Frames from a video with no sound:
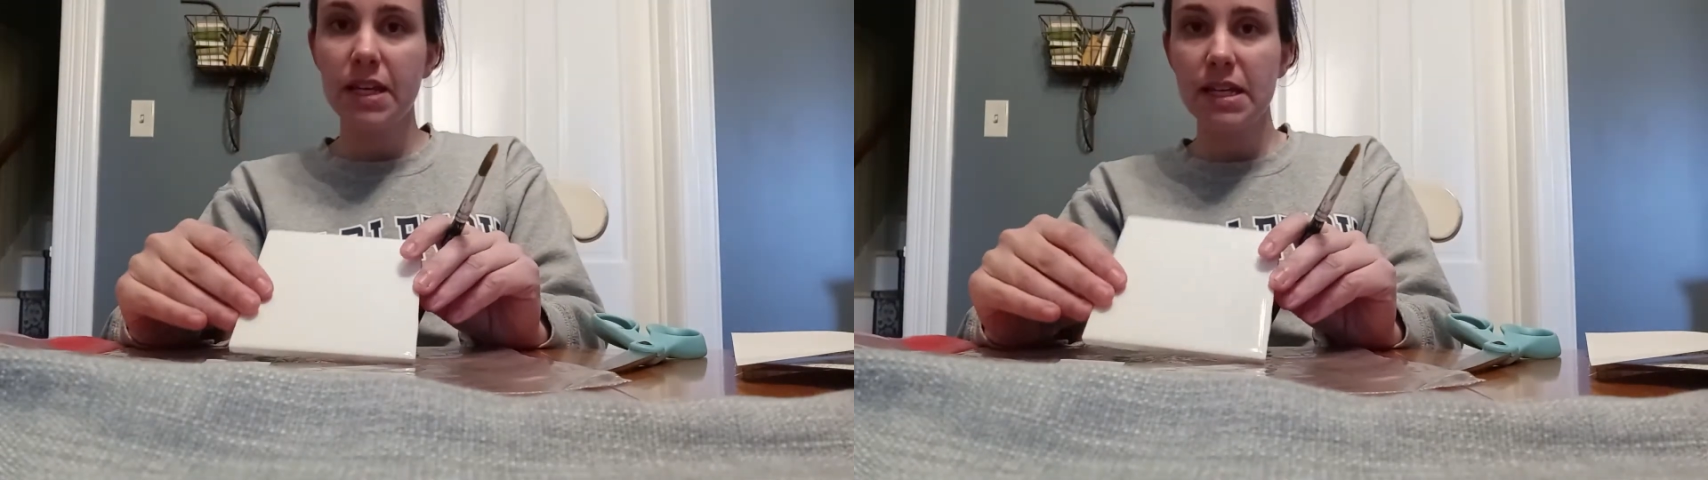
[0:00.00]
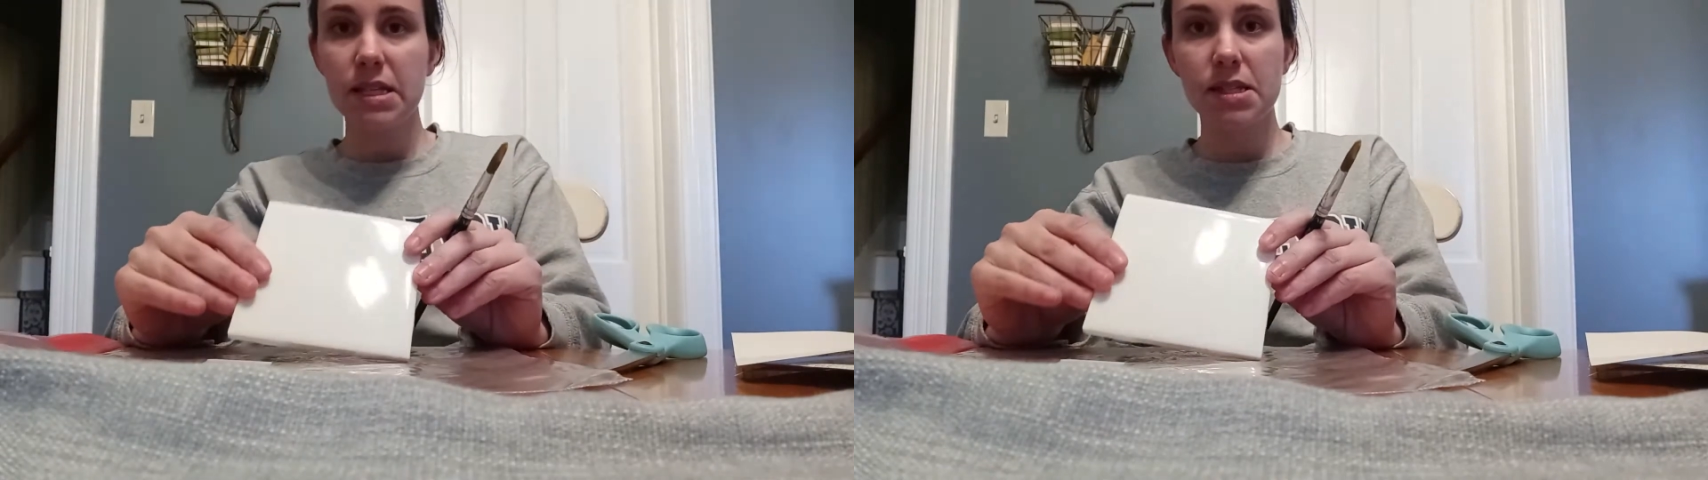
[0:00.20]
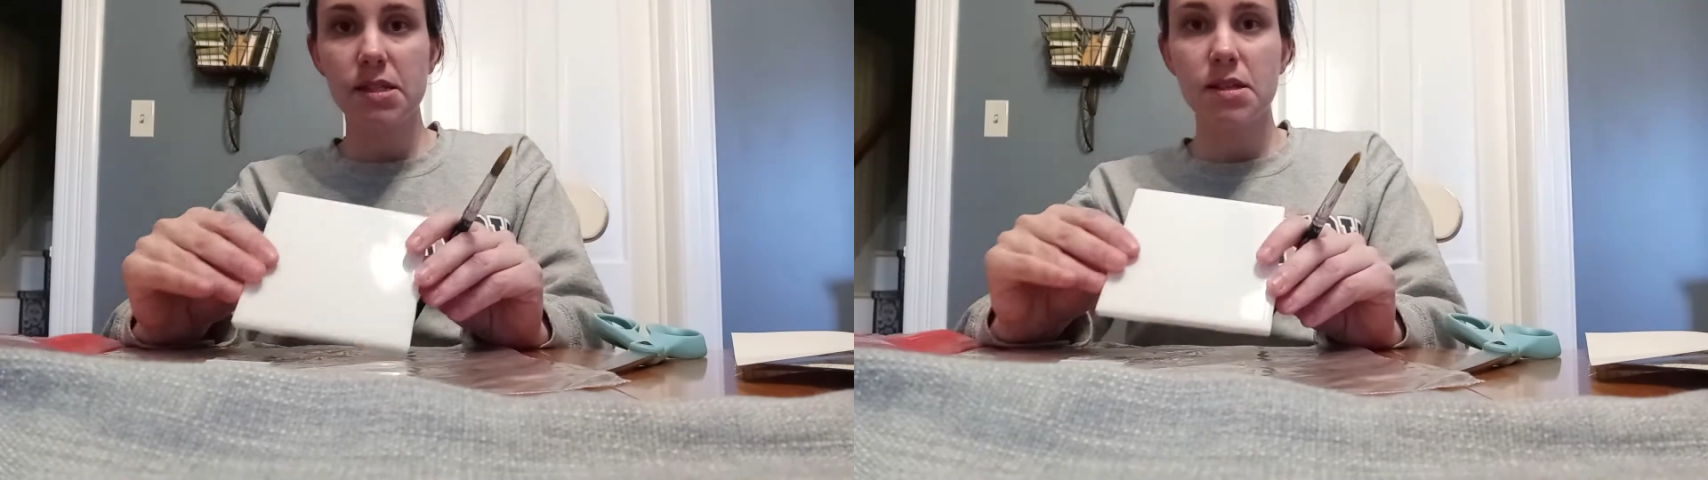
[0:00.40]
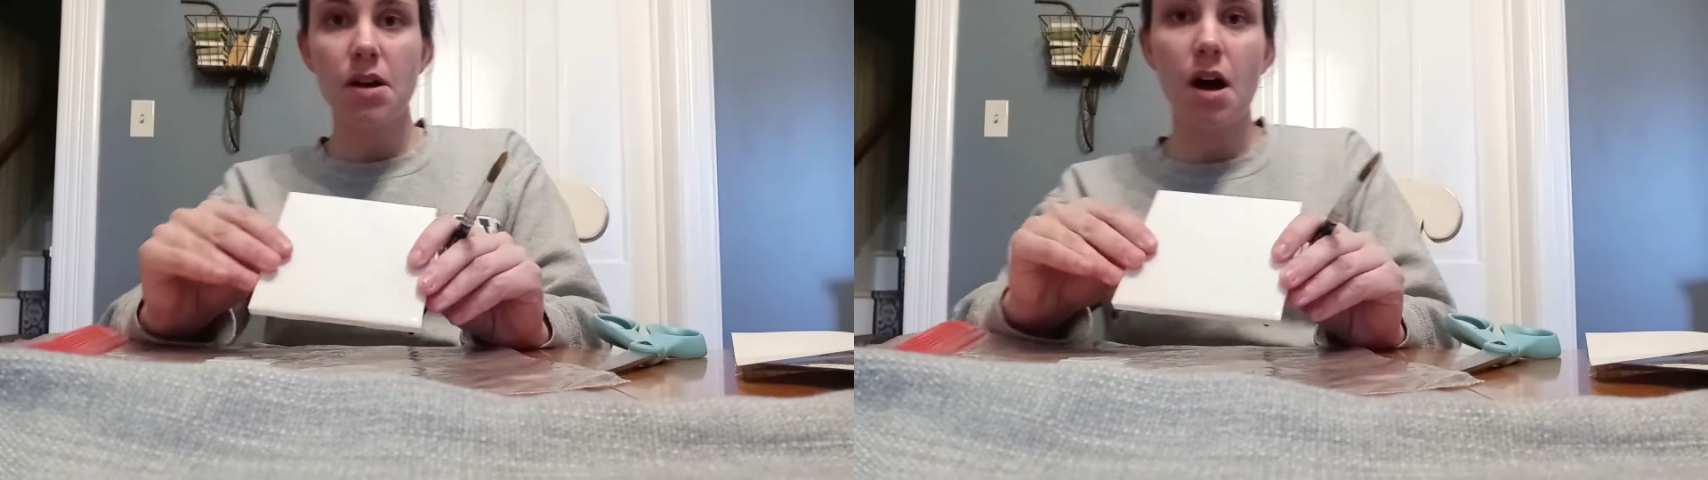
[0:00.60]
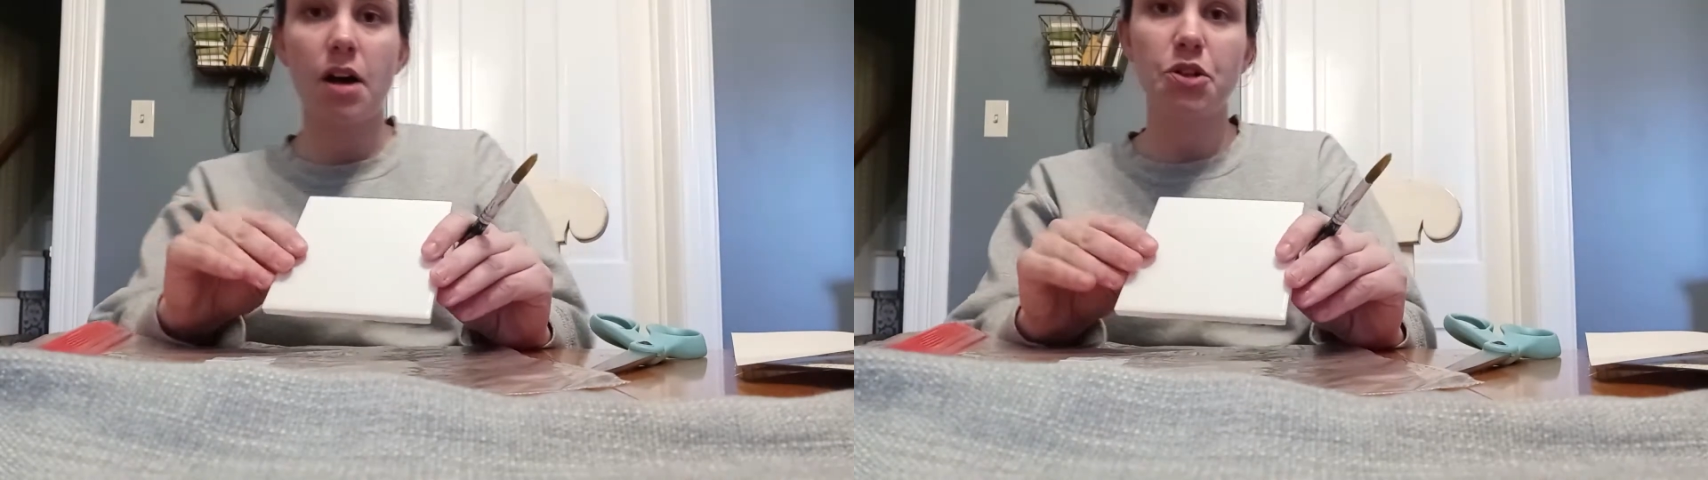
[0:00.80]
these
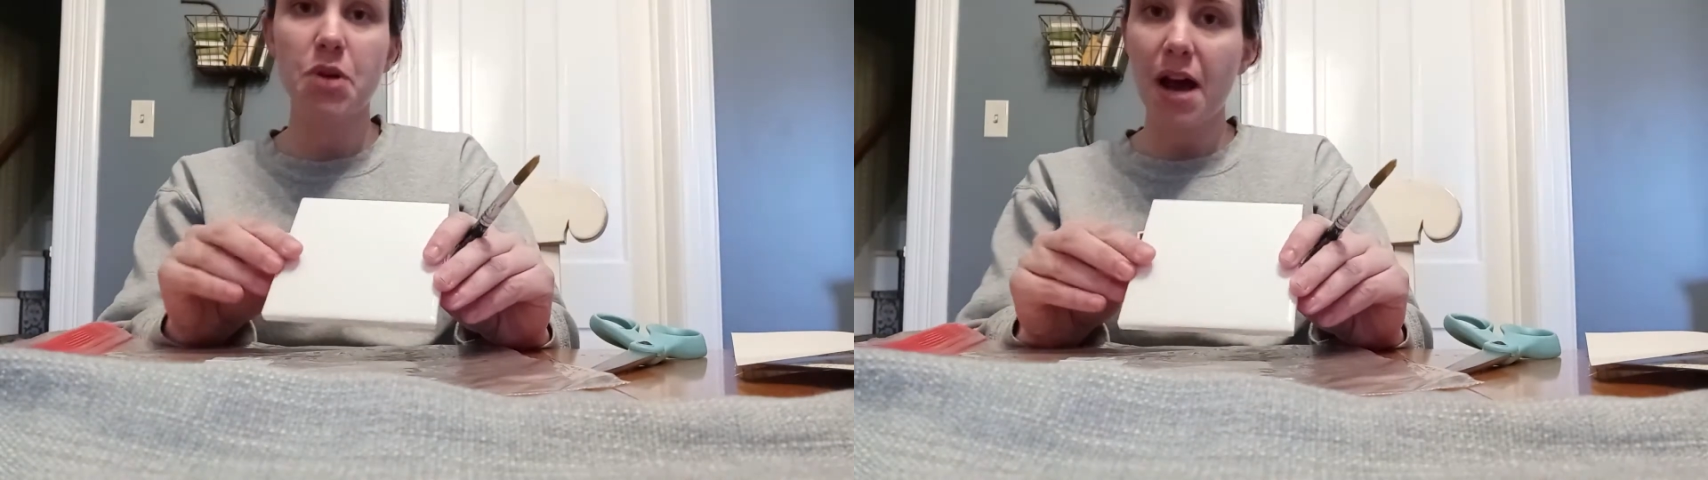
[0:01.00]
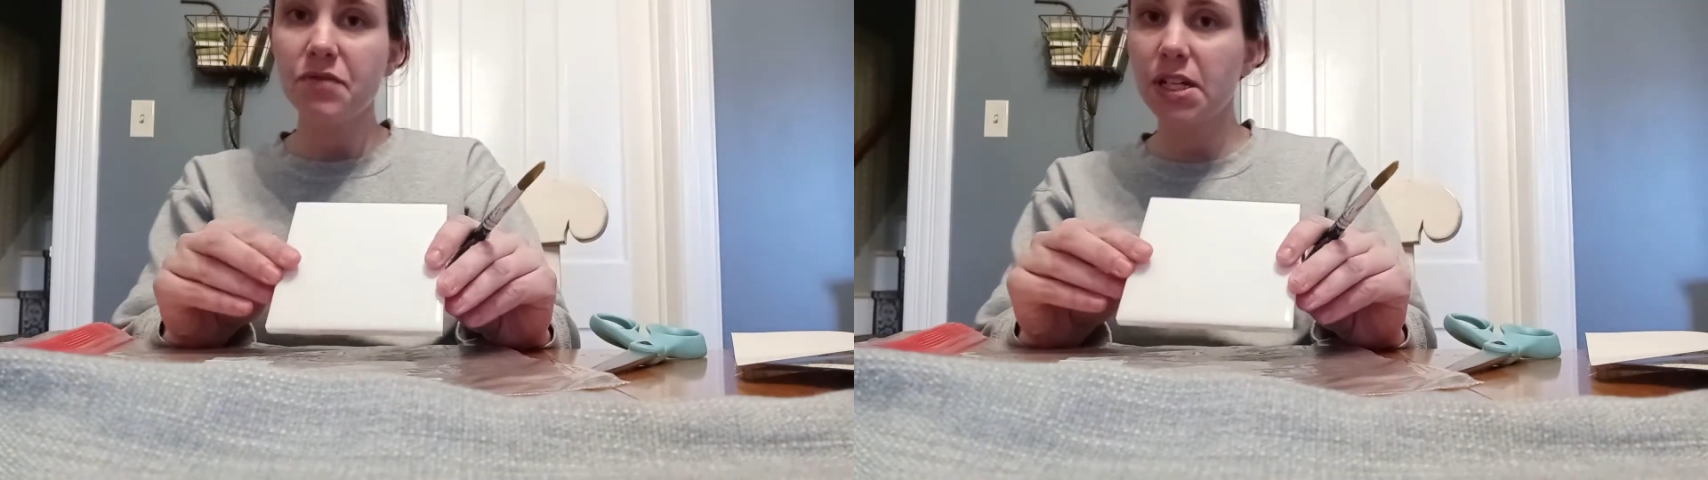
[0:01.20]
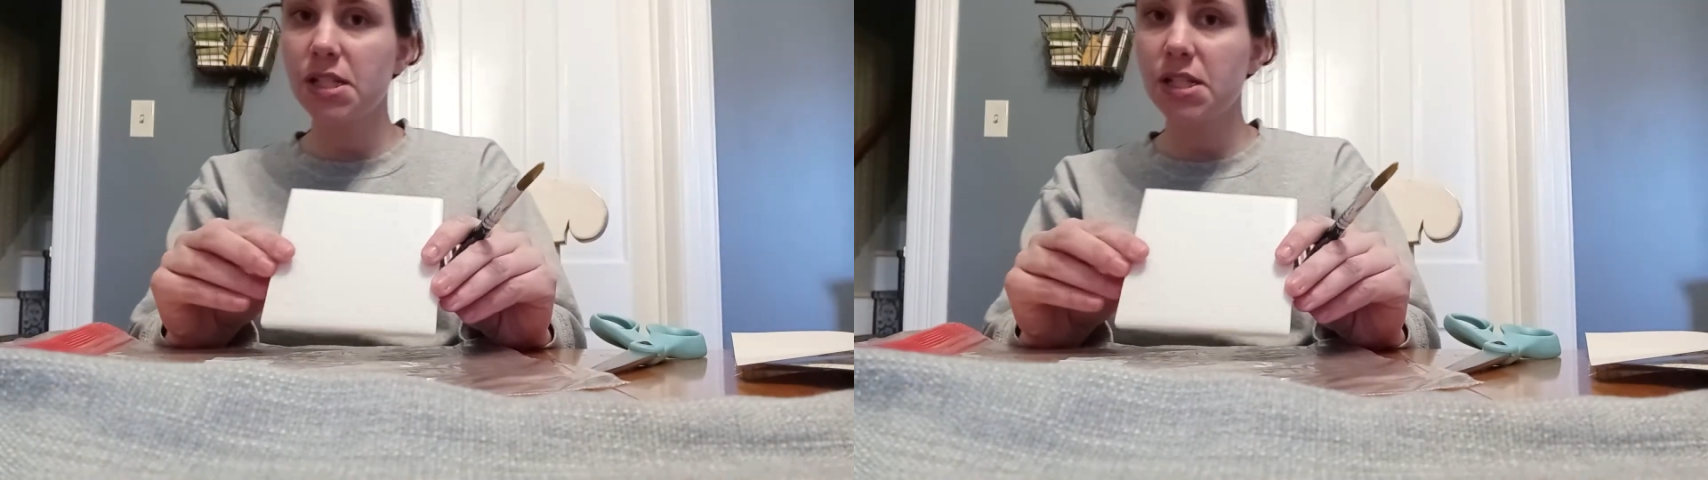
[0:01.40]
craft